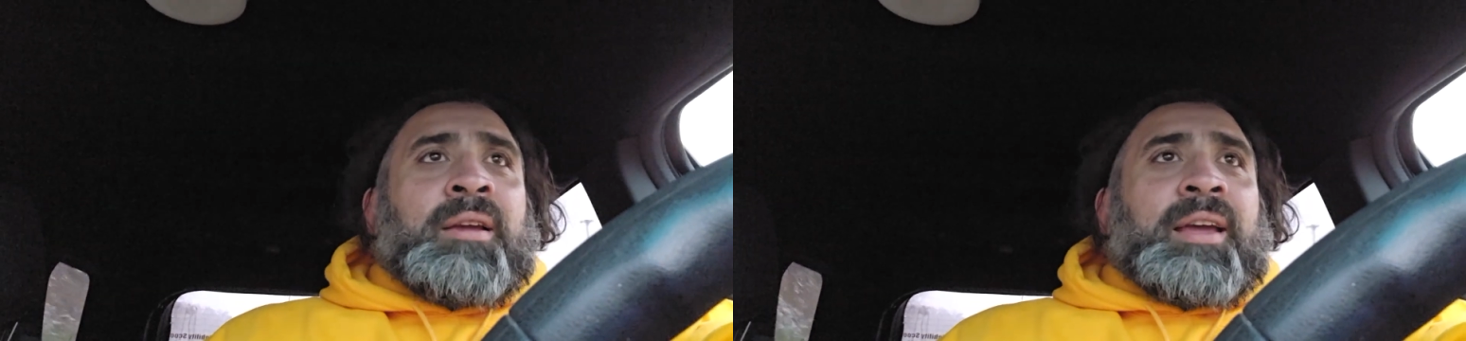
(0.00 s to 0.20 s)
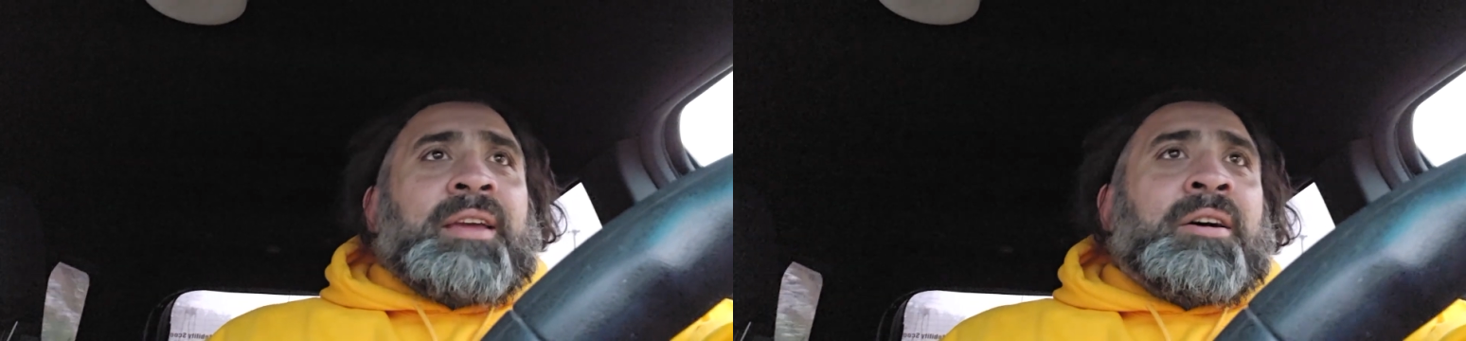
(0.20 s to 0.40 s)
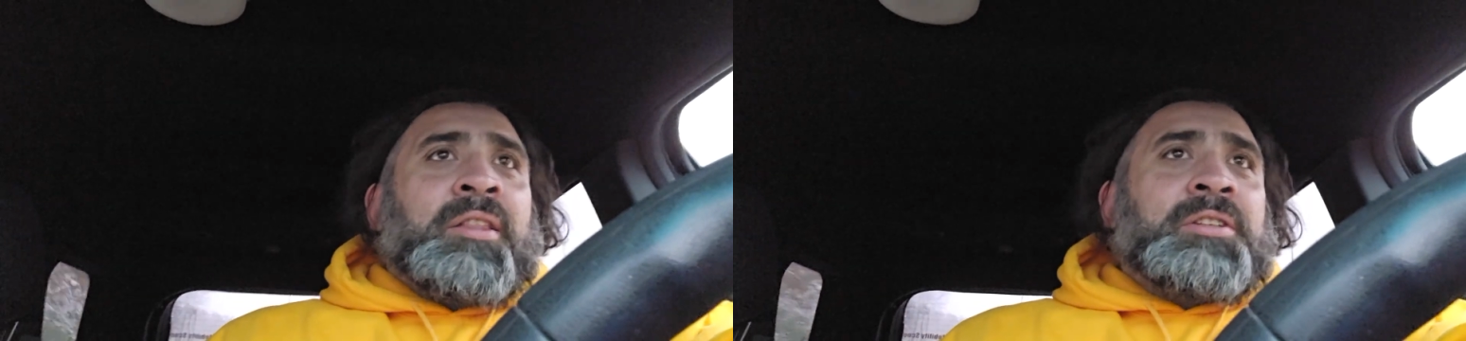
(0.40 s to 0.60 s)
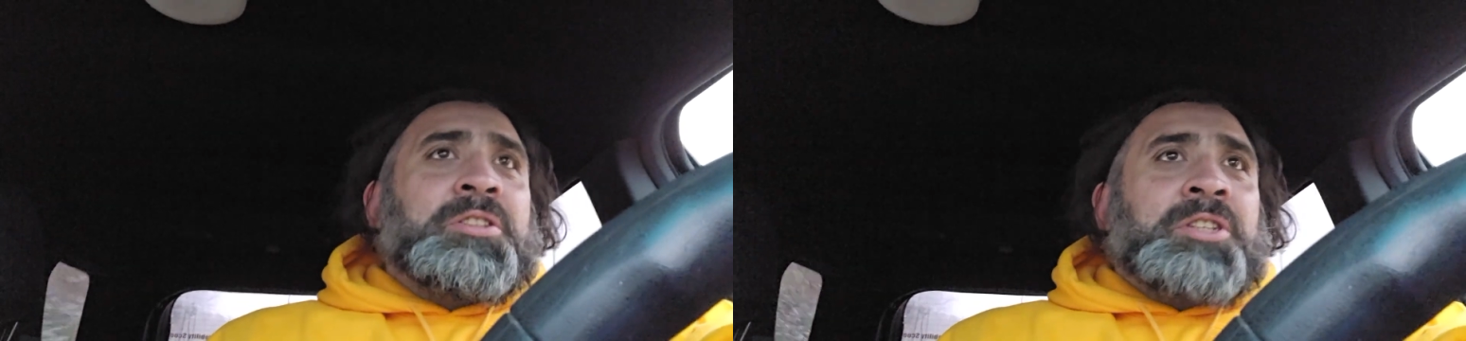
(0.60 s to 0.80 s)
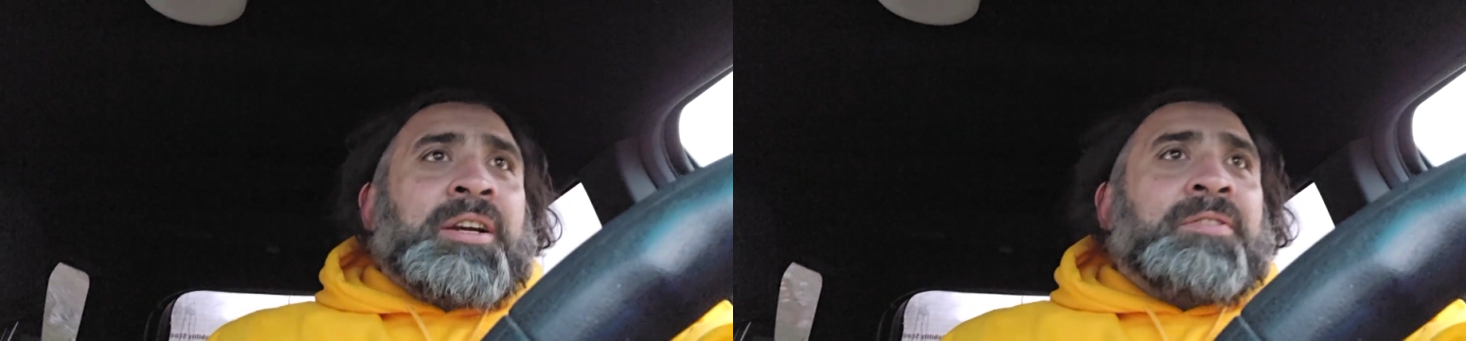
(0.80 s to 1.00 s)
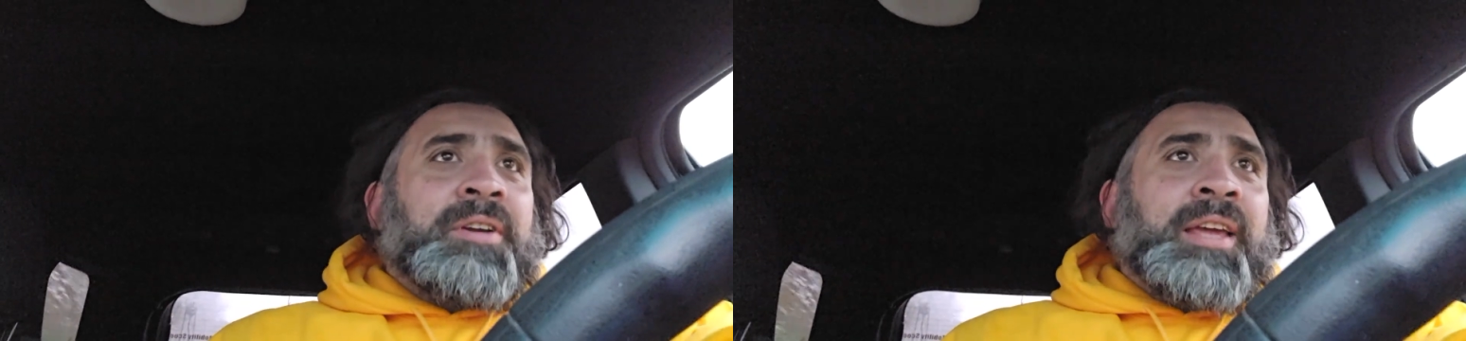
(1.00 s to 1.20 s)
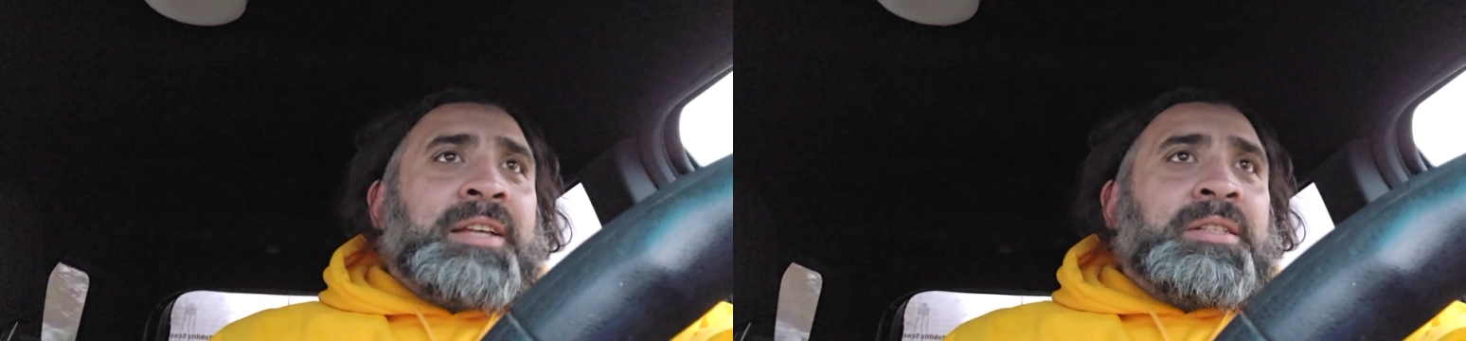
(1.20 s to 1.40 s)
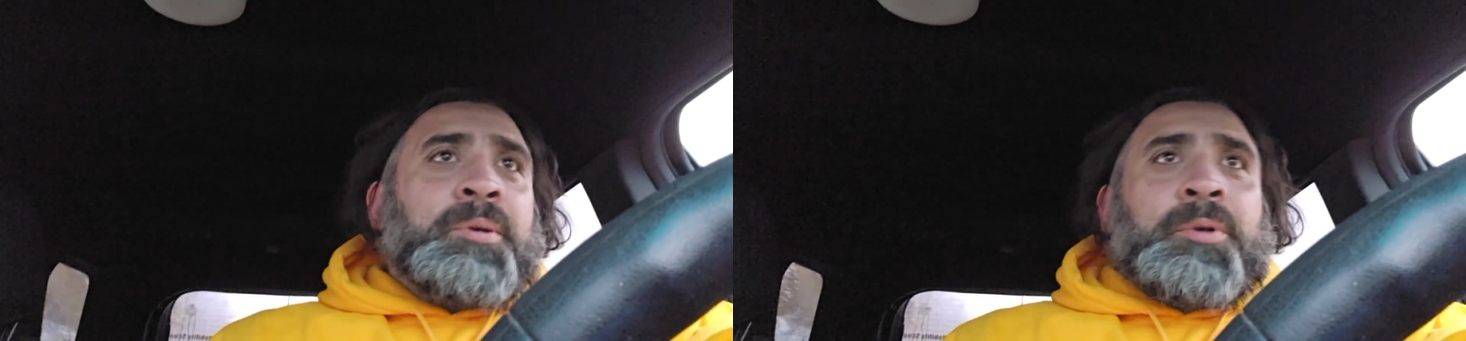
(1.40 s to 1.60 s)
Hey y'all, this is Jeff with
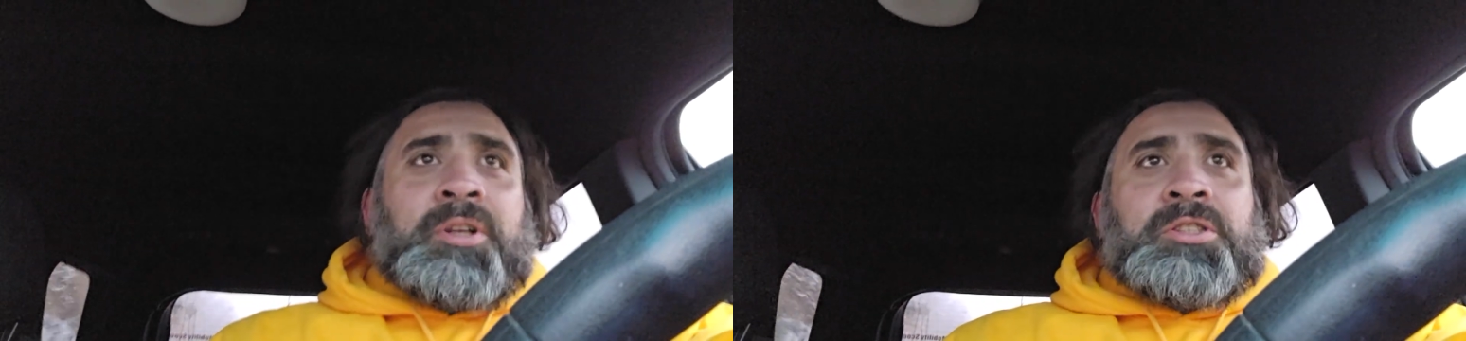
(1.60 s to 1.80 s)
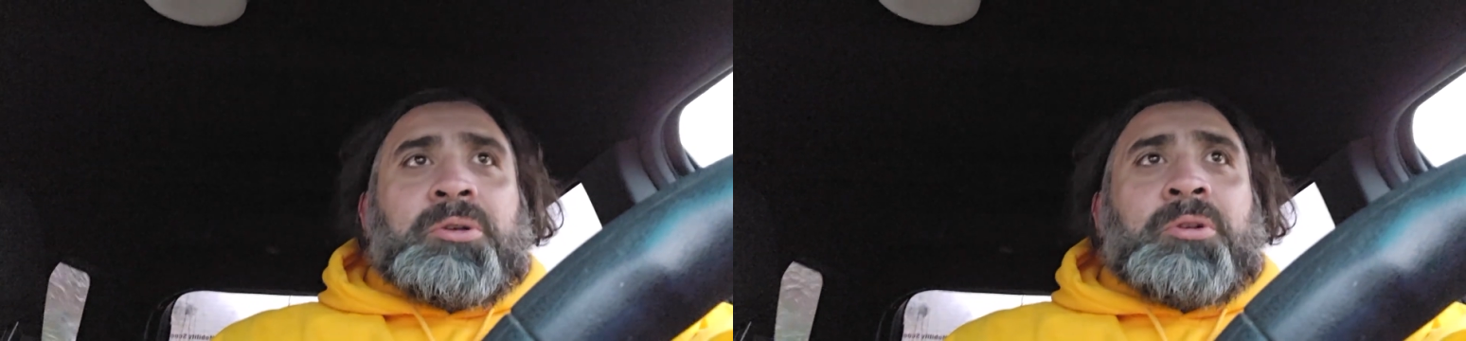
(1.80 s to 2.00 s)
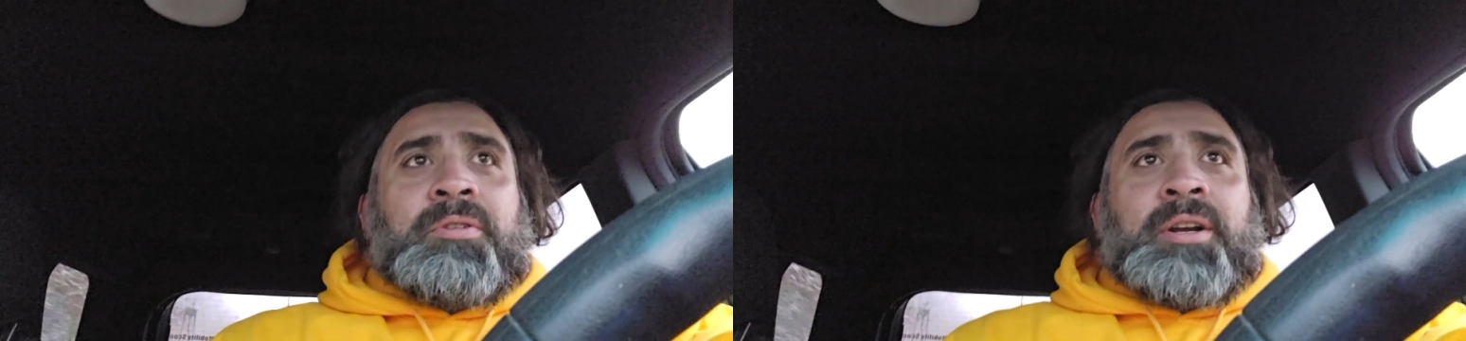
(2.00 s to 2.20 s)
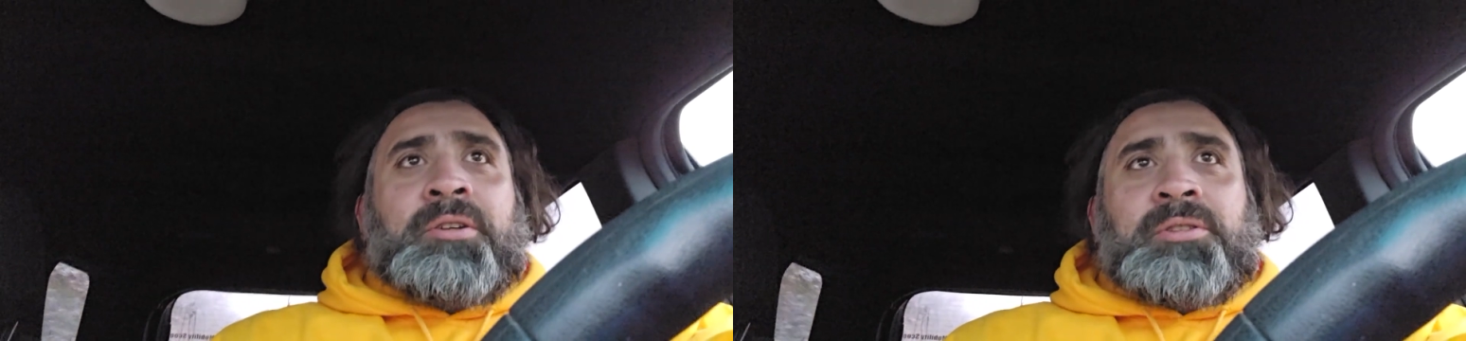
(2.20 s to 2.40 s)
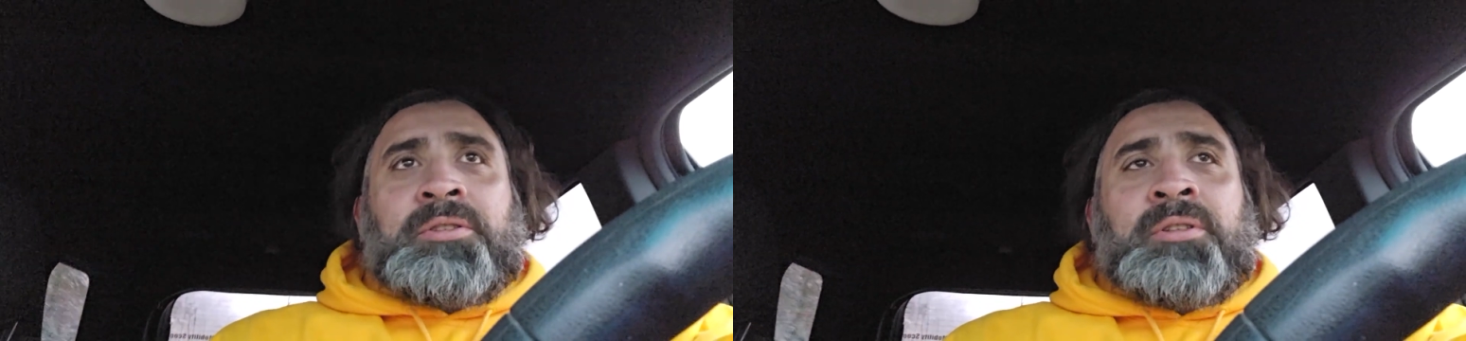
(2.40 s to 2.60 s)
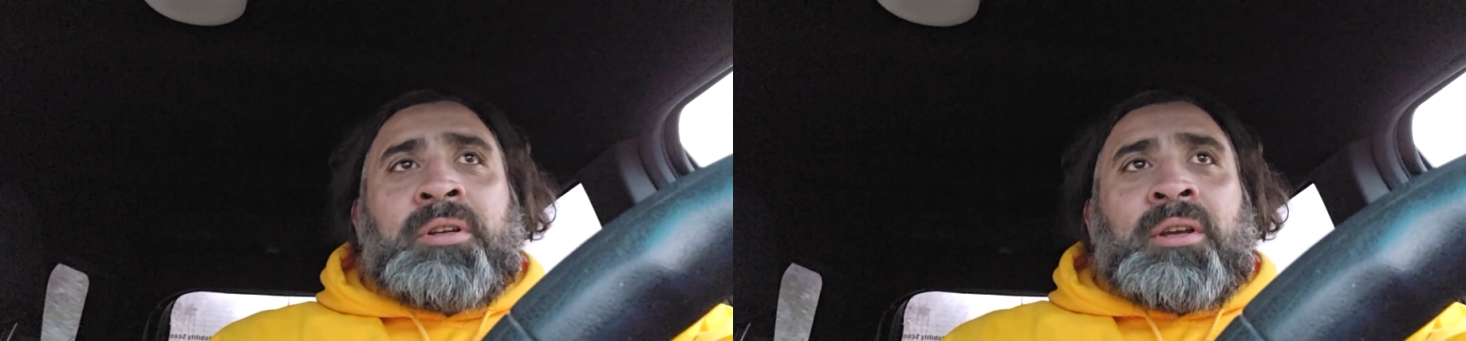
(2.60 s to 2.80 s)
KC Mobility Scooter Rentals,